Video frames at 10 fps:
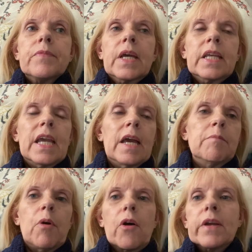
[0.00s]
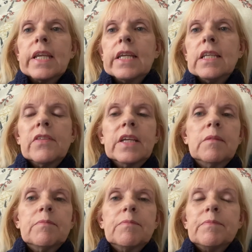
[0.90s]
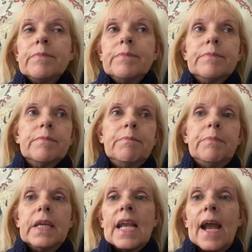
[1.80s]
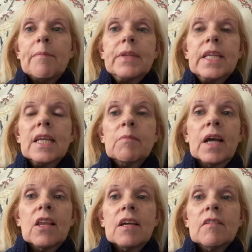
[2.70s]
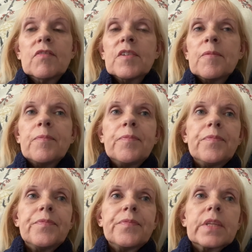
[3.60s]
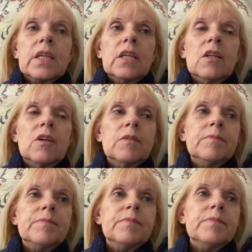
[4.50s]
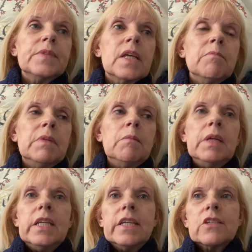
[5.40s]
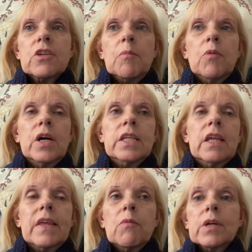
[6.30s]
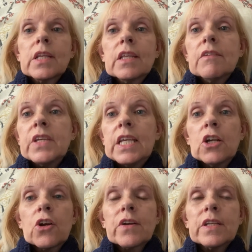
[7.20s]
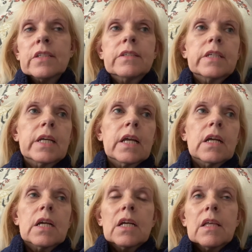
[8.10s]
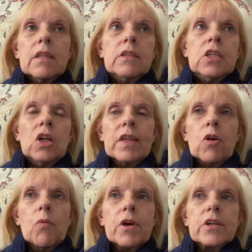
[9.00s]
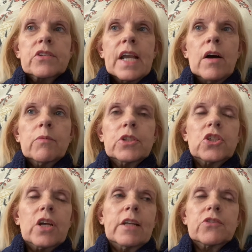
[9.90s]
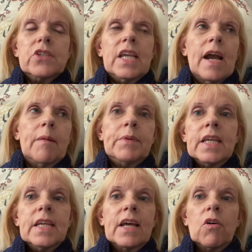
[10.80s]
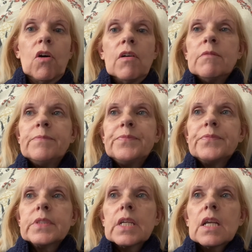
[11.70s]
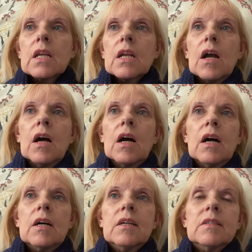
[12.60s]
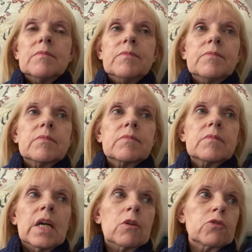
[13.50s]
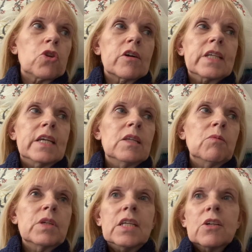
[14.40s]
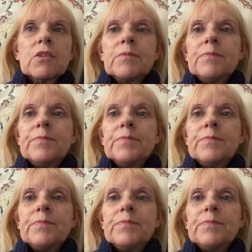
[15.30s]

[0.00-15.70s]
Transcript: Again, barring anything big happening in my life, you know, me meeting someone and they want to live here and, you know, that all works out, which I don't see happening at all. Uh, I don't talk to anyone here